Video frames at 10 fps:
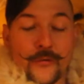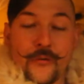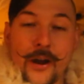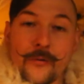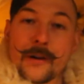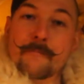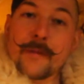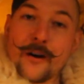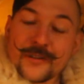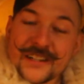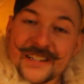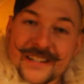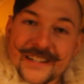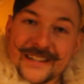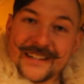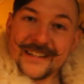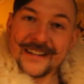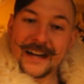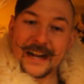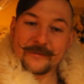Very potent,
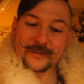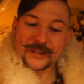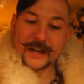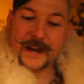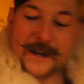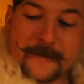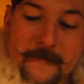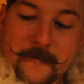I will say.